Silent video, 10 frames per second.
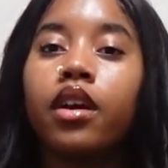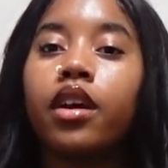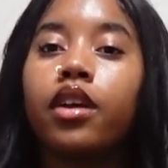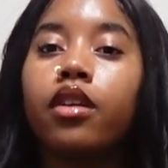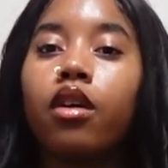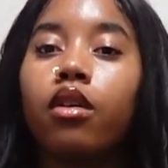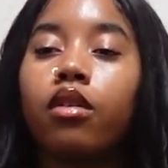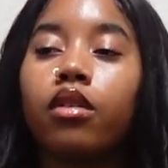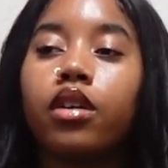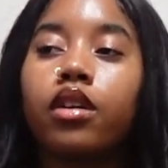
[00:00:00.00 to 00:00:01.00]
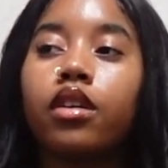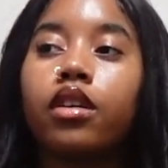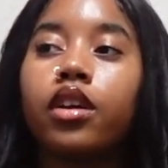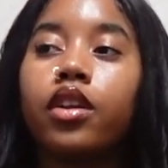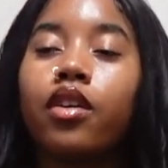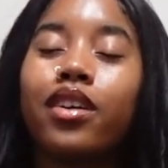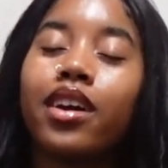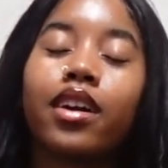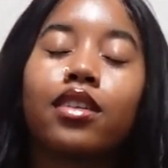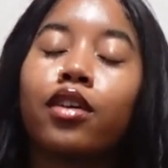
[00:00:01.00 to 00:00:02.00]

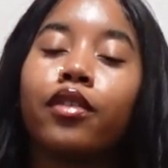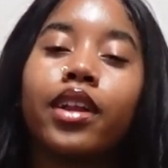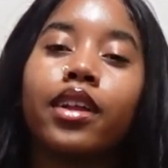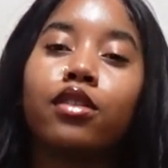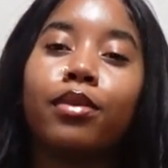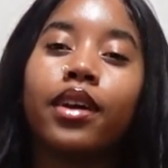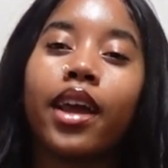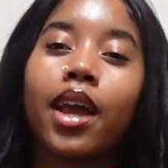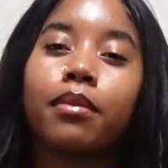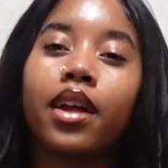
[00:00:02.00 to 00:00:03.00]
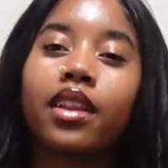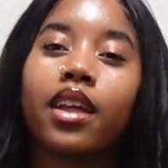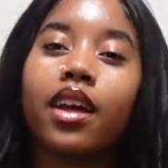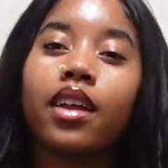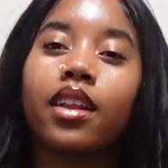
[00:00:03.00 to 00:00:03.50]
Youngins don't really spit game like that.